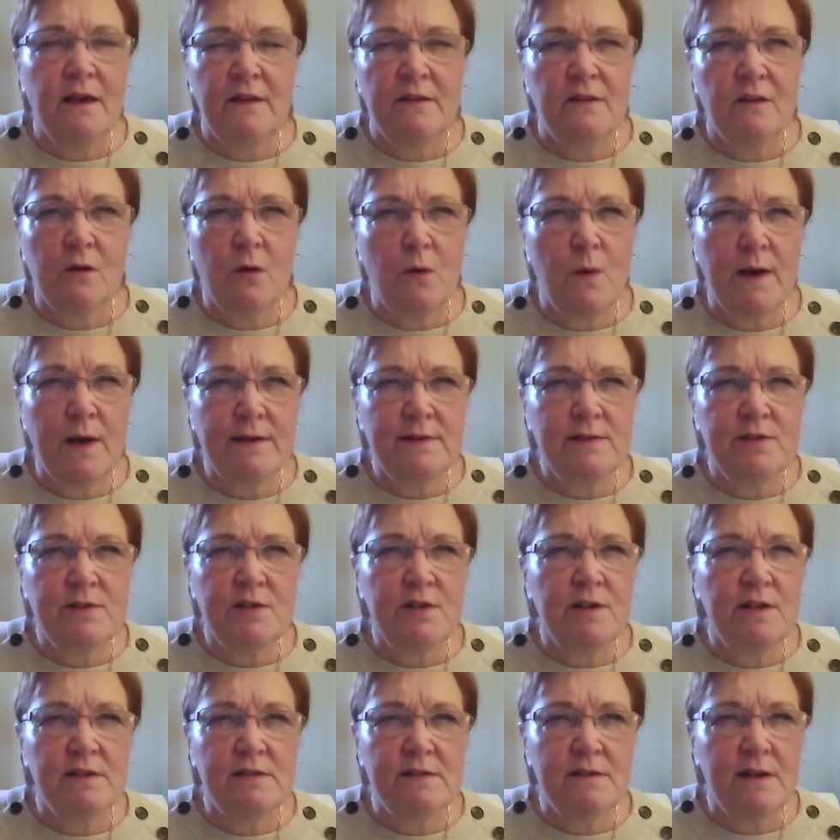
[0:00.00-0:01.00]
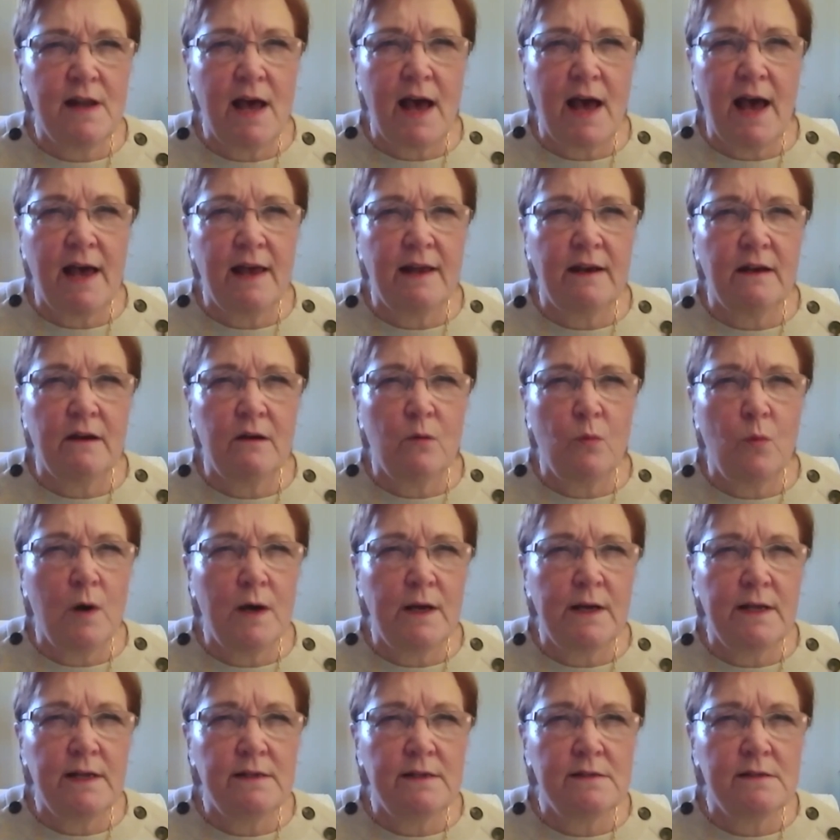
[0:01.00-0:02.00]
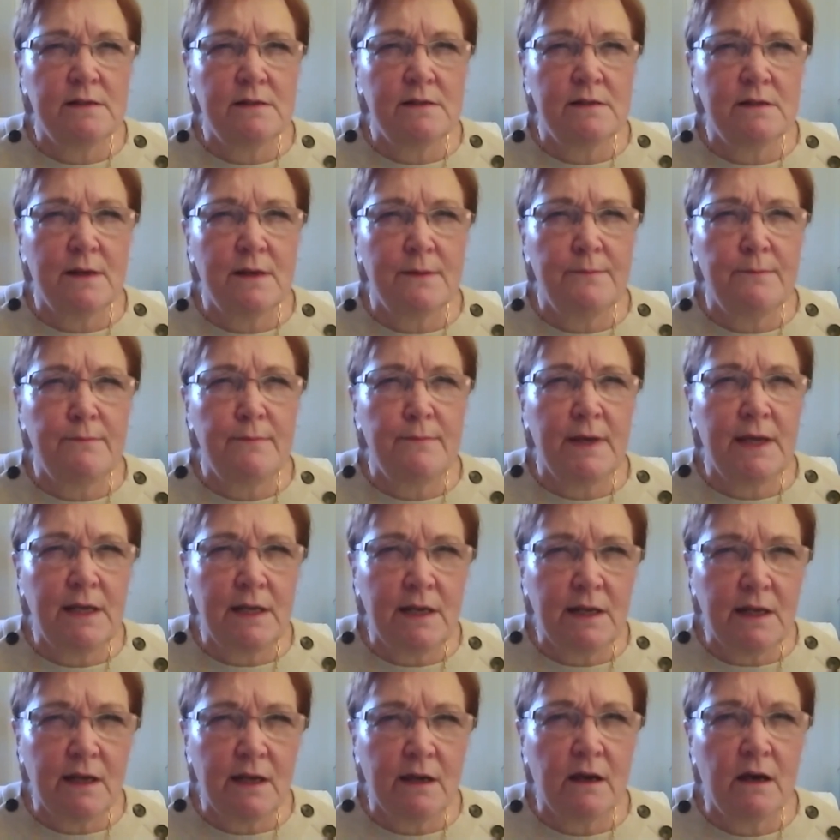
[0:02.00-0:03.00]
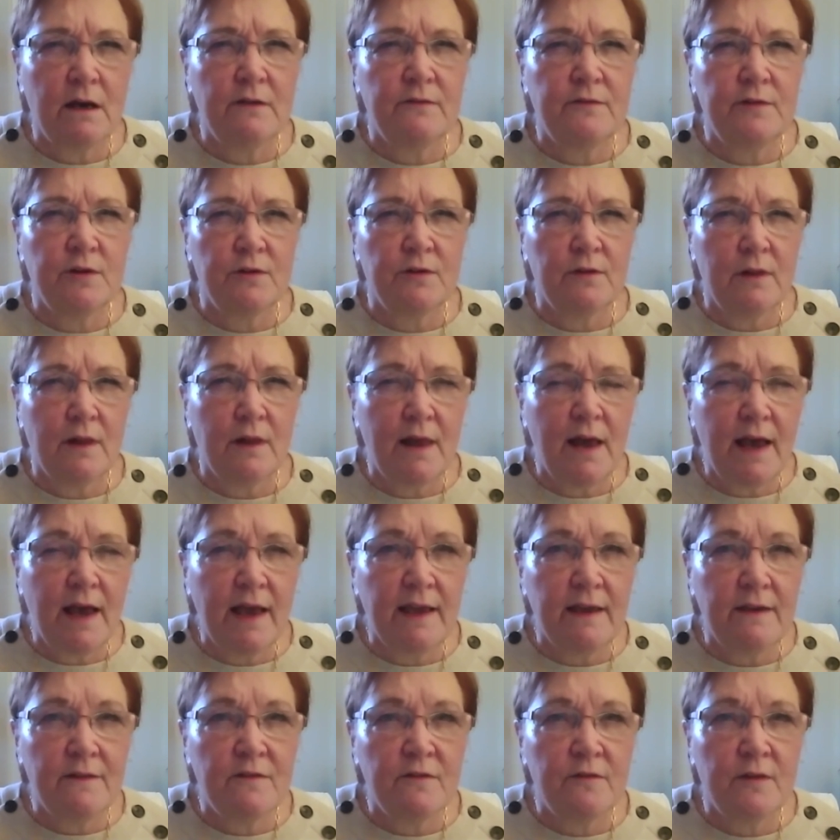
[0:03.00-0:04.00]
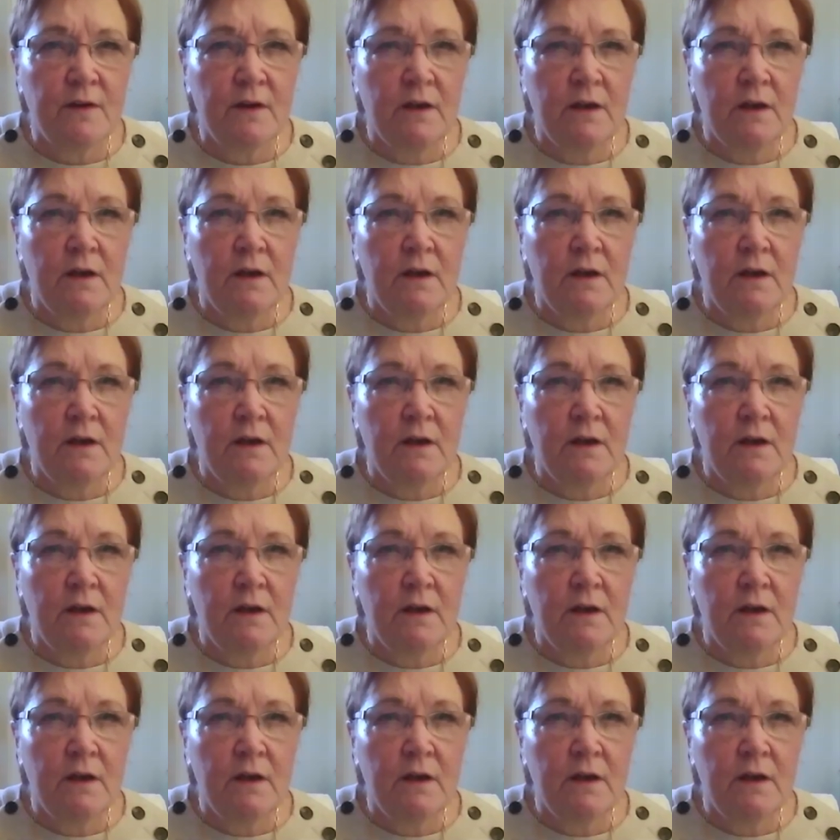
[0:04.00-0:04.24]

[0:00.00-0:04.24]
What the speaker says: the question is not what is the meaning of your life.